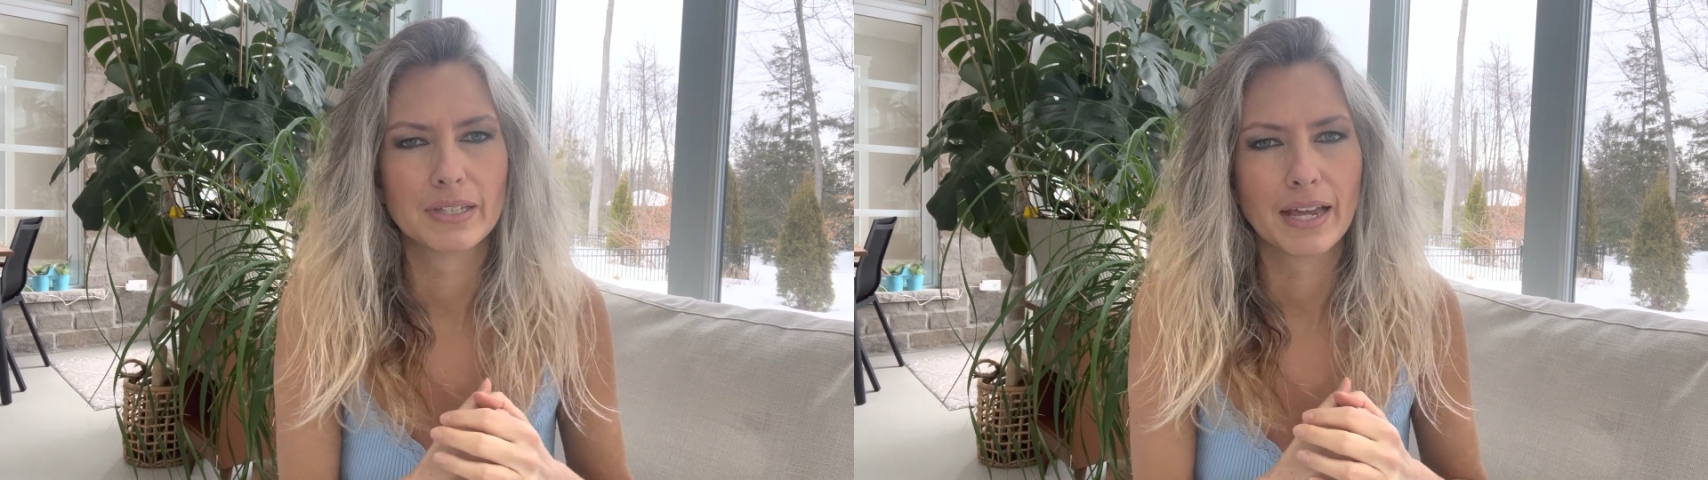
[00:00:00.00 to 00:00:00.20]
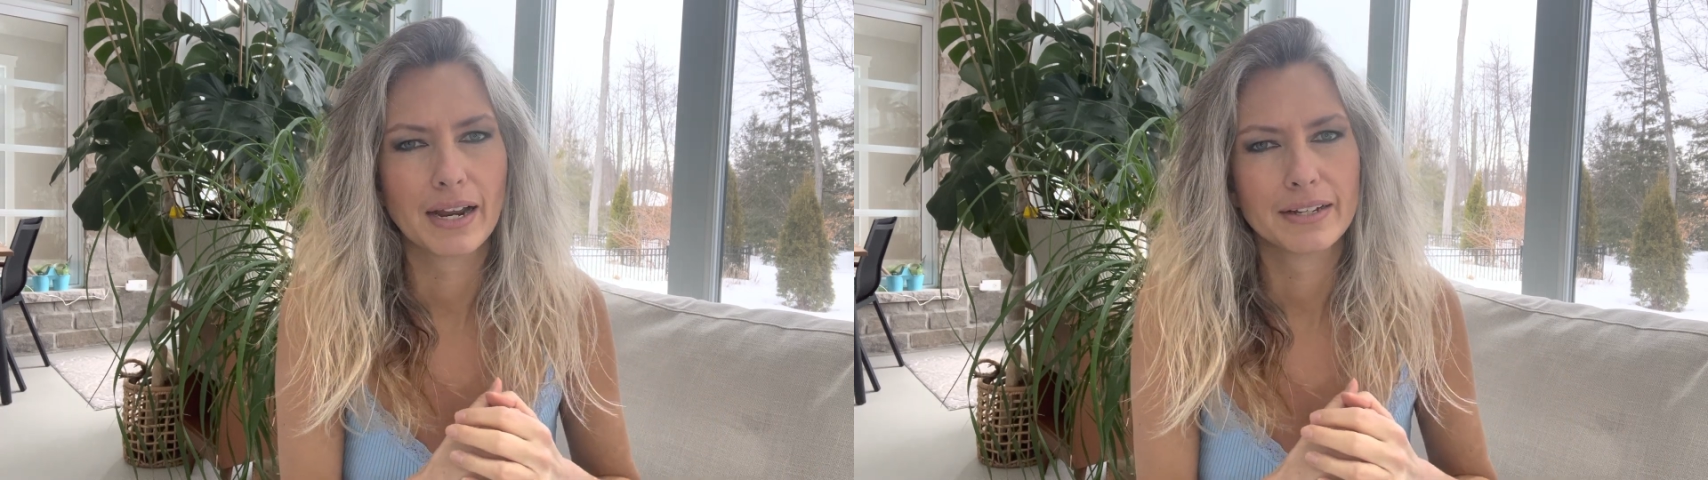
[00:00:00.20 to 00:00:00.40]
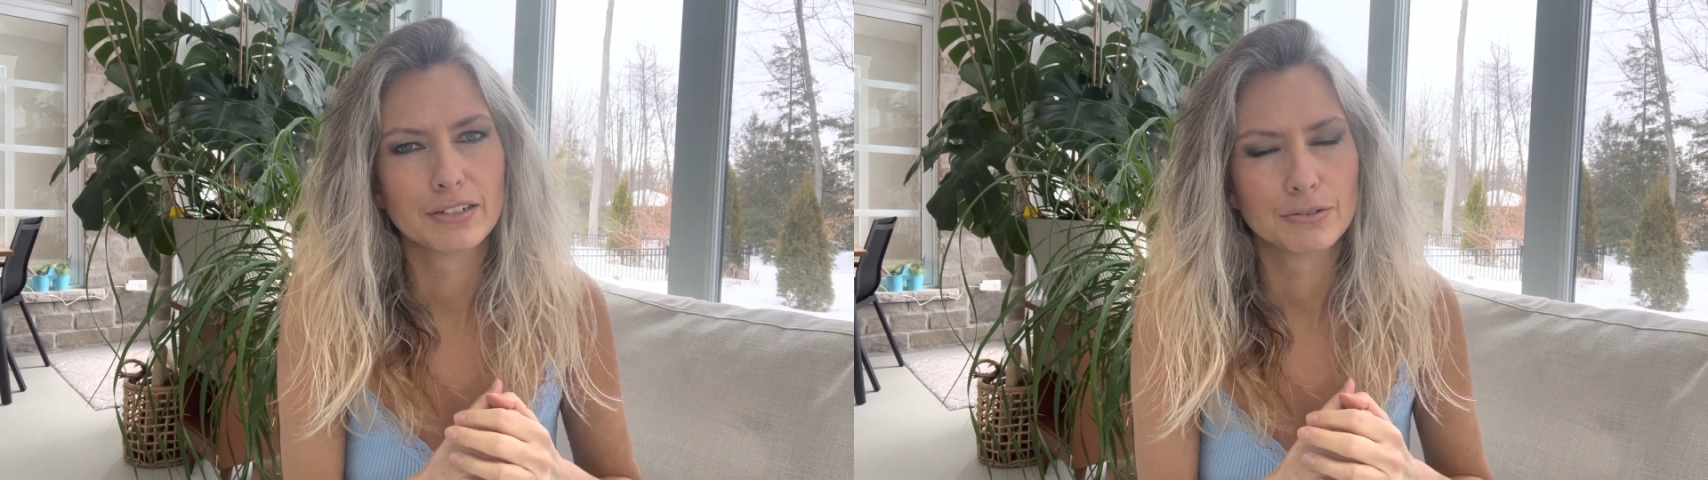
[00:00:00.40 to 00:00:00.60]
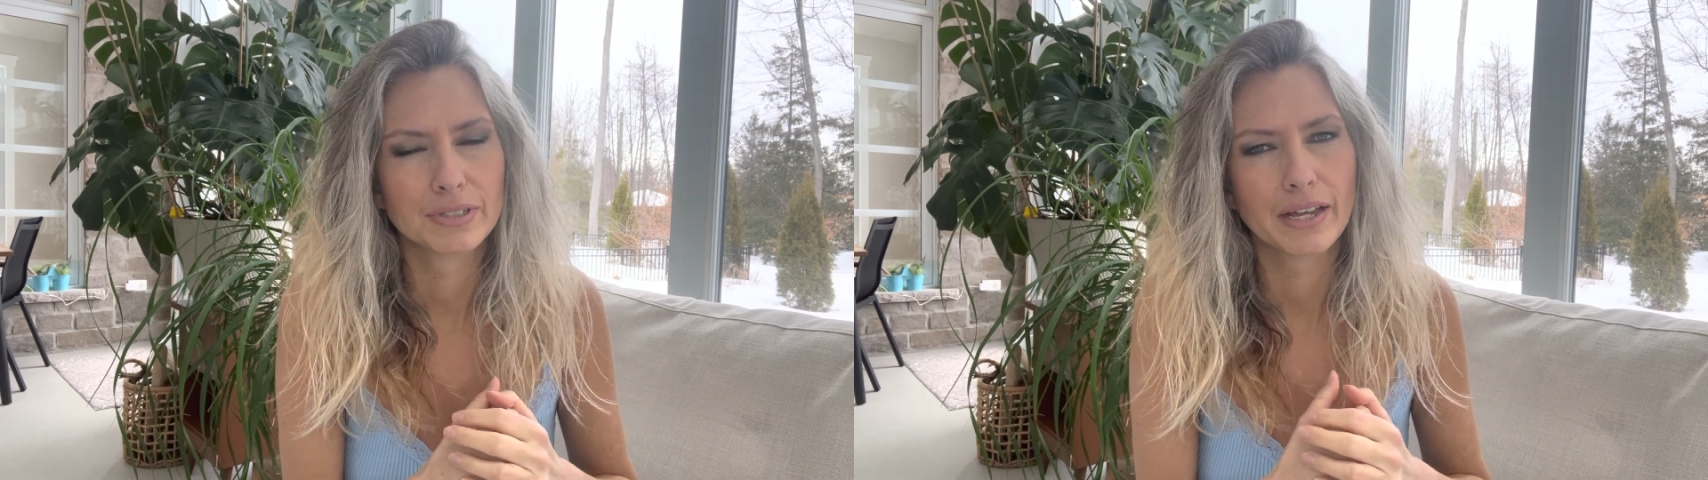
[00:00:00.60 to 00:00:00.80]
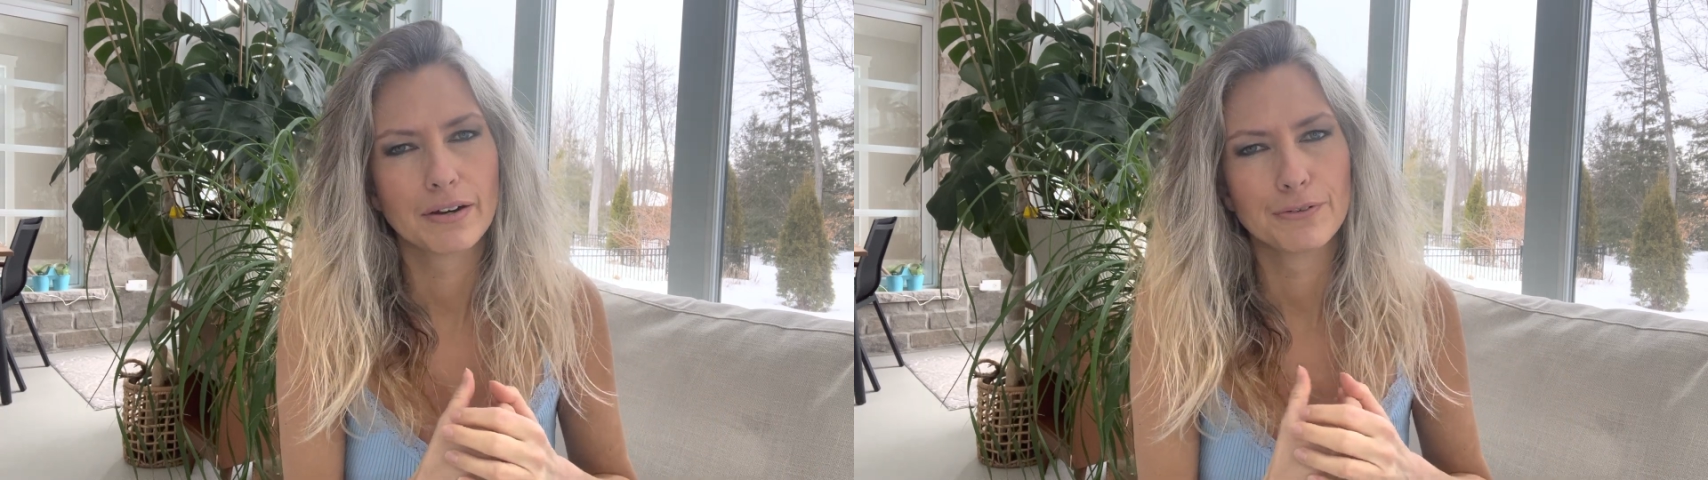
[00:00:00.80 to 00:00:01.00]
that I know
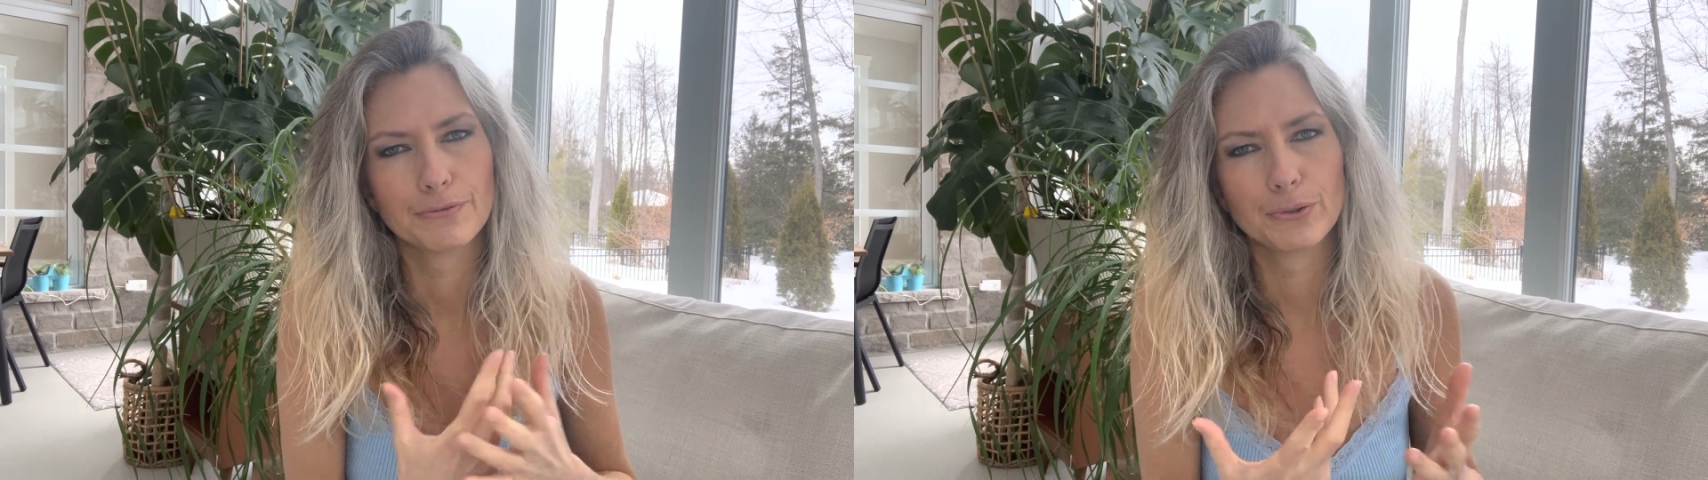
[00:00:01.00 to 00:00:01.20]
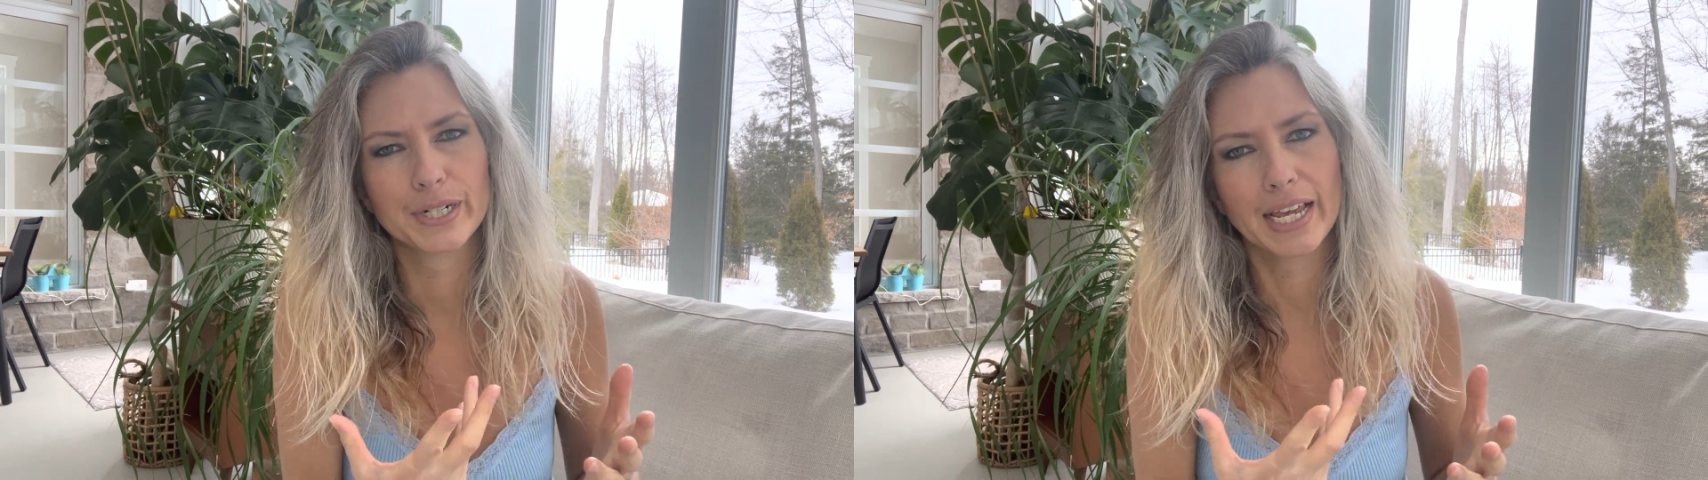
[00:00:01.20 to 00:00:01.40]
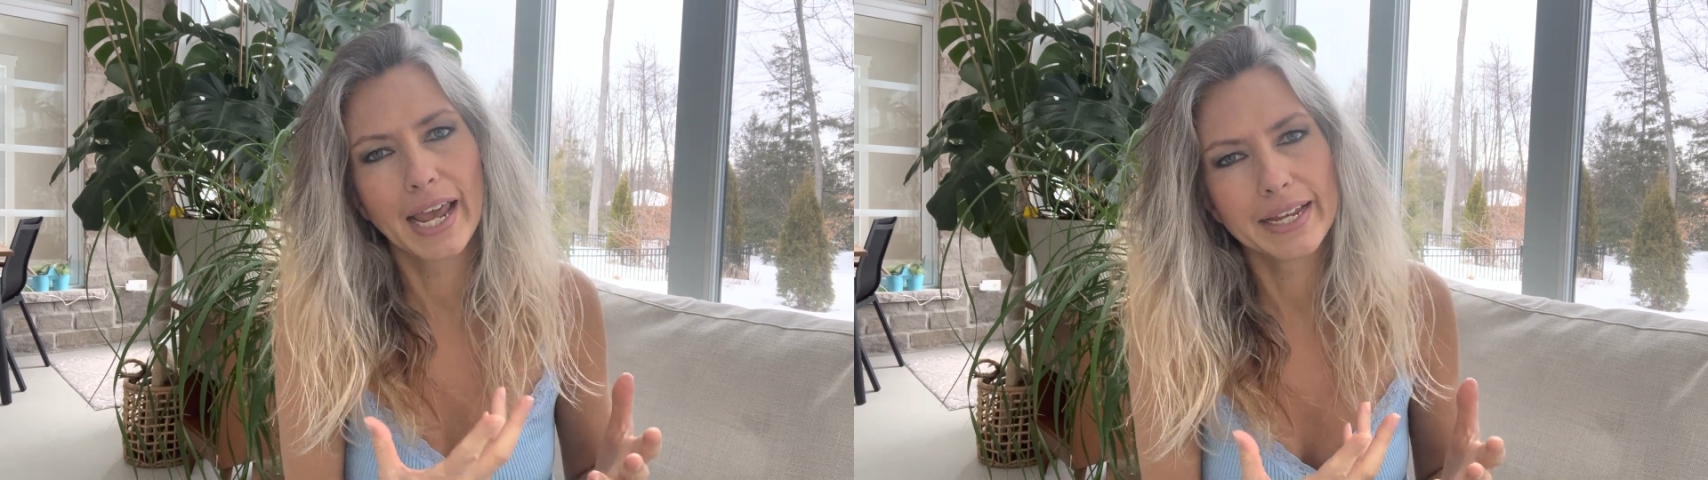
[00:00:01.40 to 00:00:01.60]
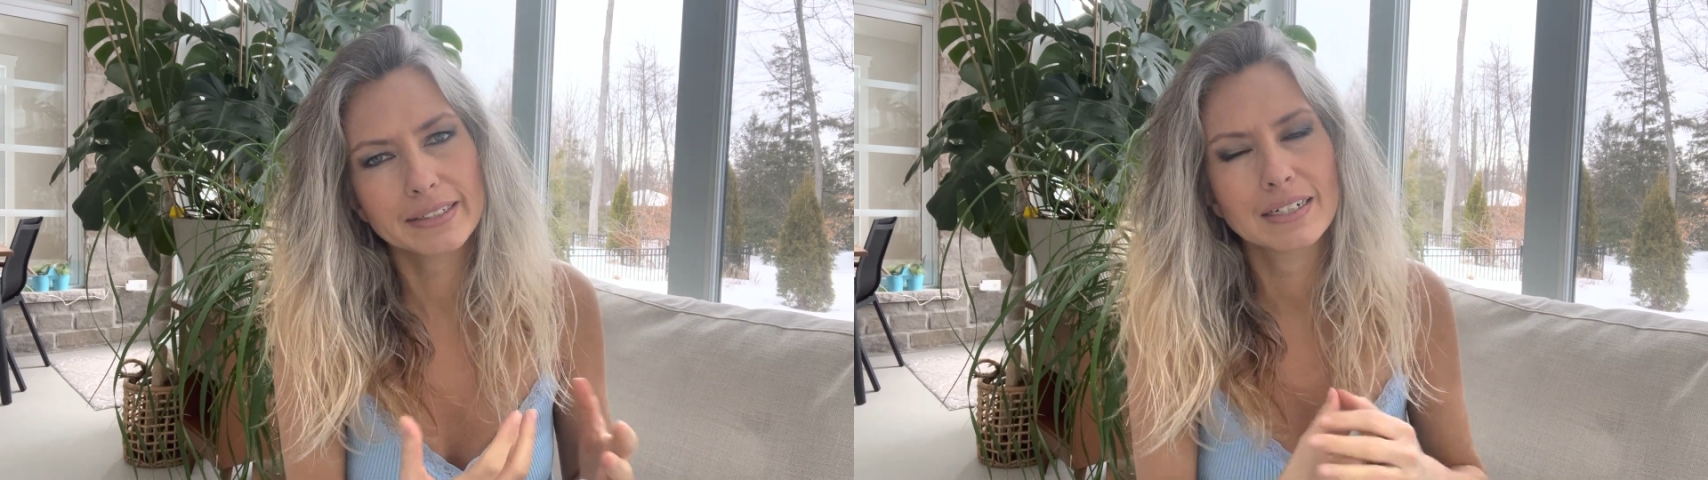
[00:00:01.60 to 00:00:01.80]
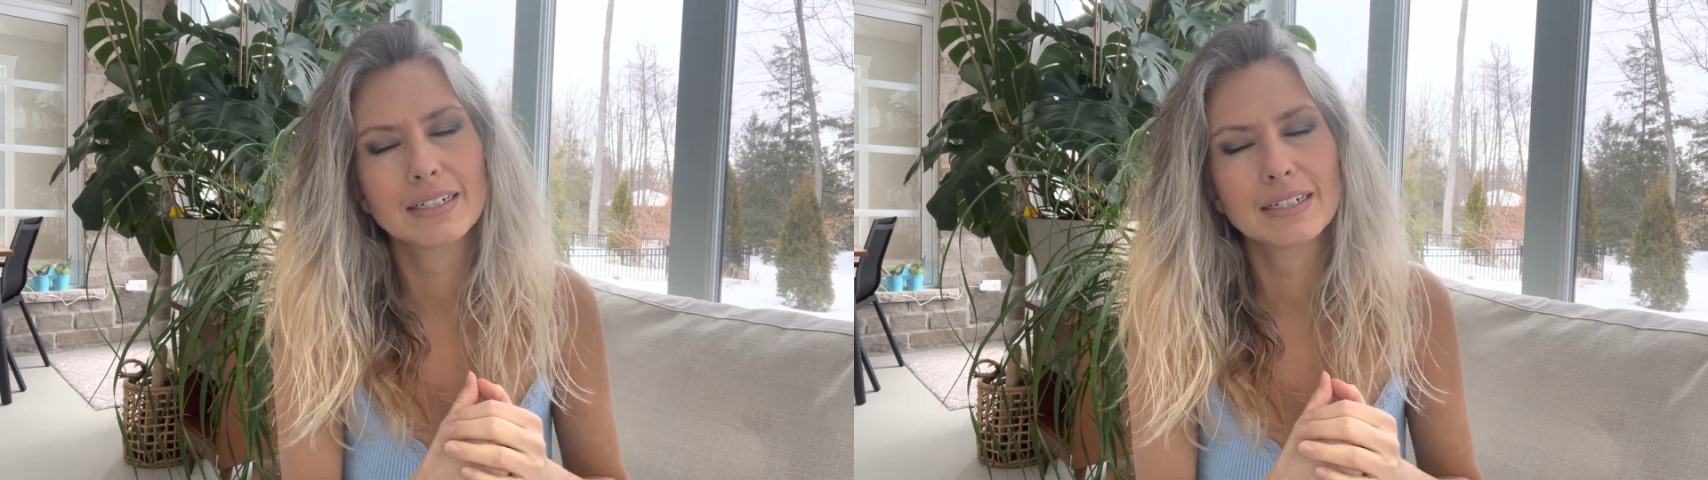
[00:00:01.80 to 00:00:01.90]
that are 48.